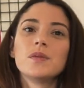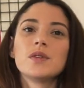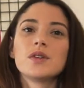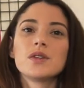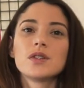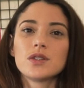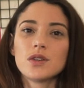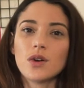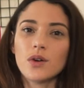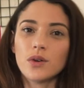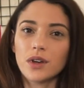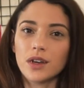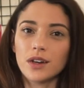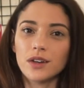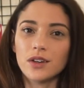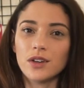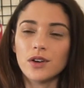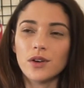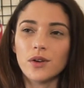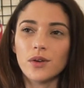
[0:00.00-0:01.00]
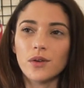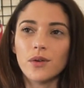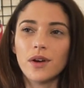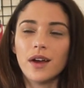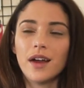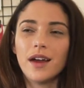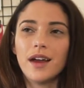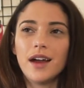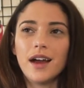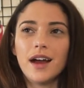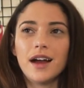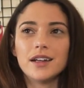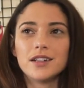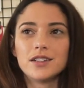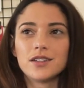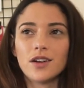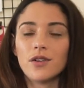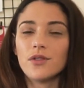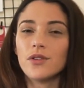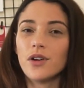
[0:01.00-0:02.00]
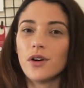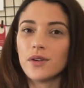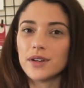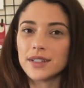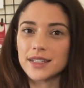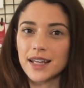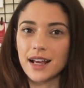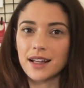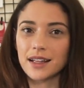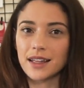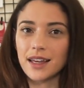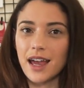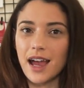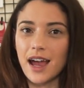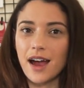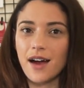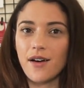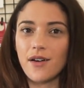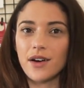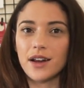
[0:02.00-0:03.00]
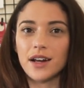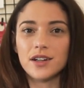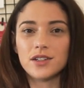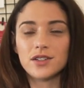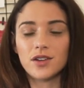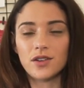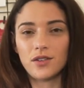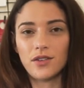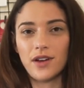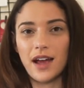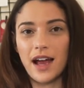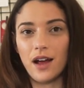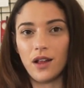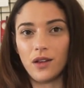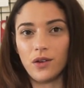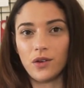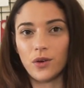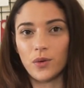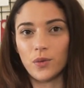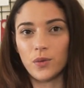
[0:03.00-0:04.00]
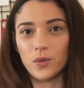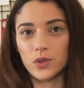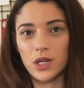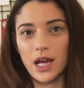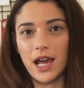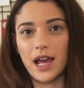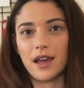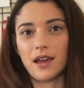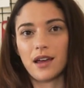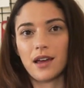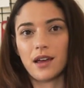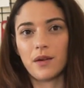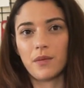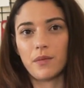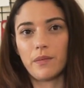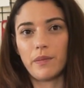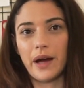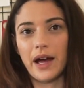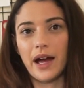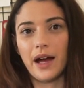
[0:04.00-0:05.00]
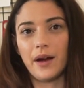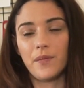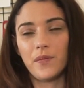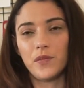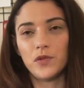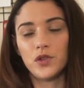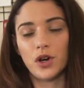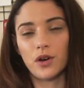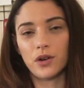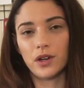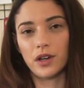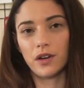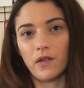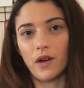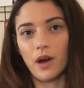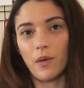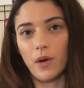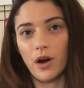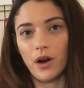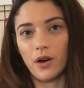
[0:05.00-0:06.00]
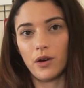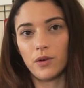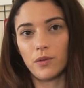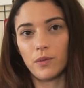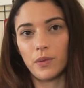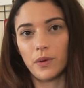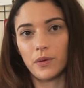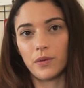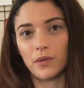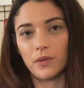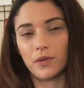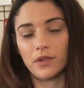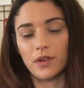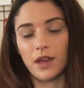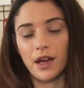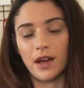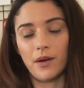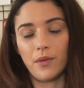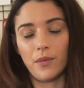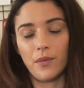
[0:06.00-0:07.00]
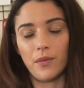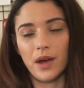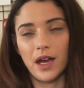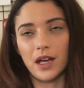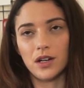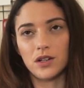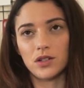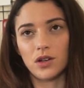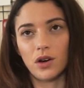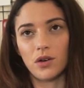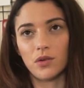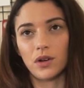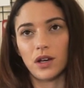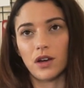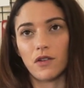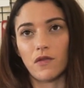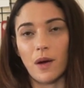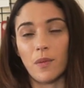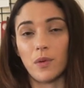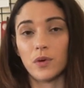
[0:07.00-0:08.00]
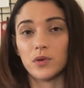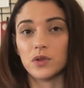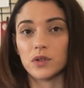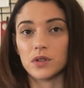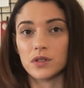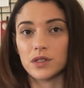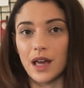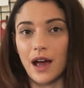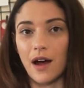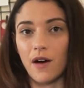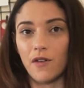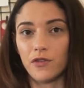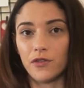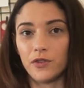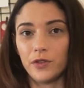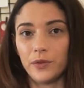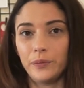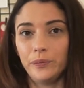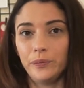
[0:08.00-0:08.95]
so can you. I don't know exactly how and I don't know how long it will take, but don't up hope um, and don't give up on yourself.